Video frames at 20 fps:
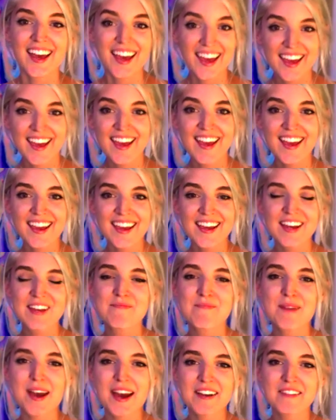Hey,
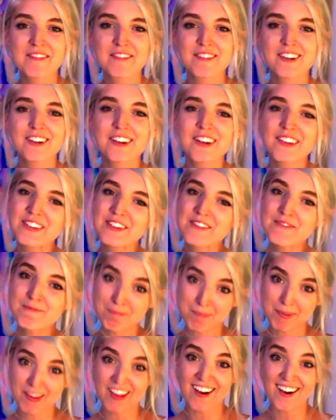I'm back for another
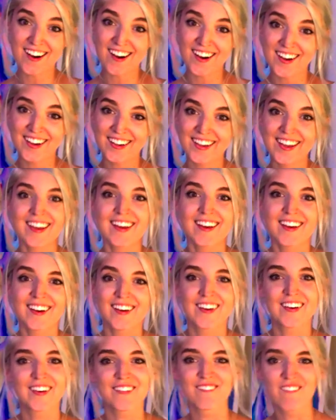vlog,
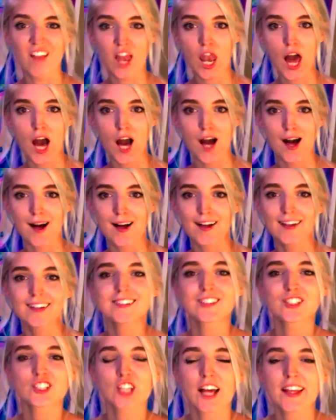or vlog,
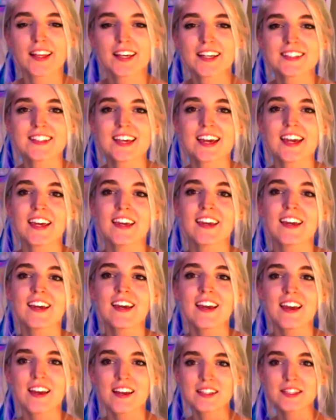shall I say.
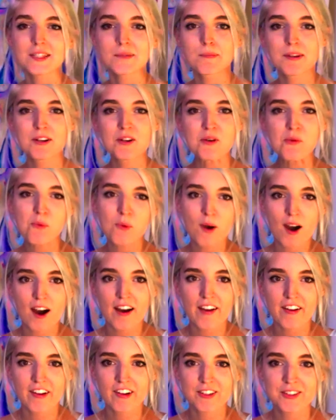It's been a
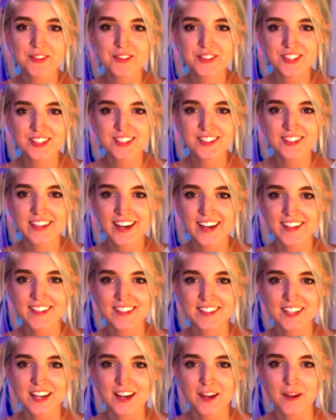while since
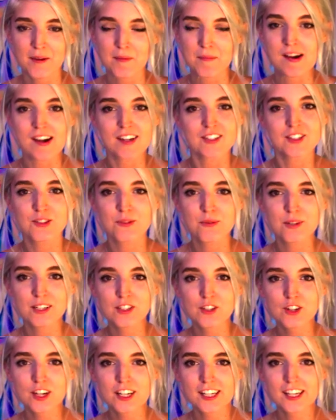last time. I do want
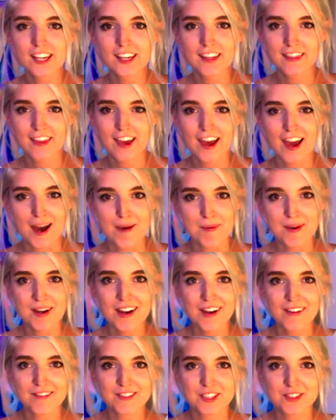to try to get in the
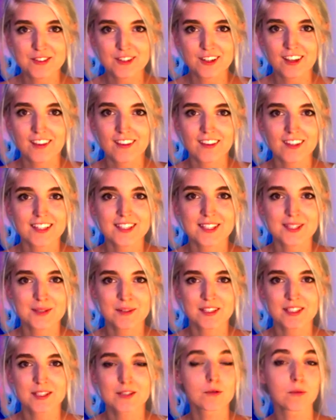habit of doing this
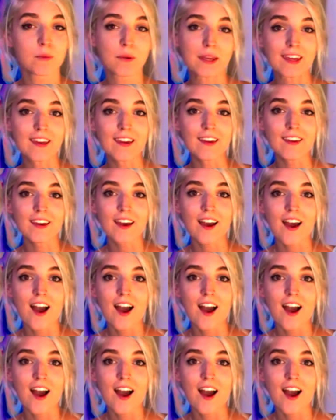once a week,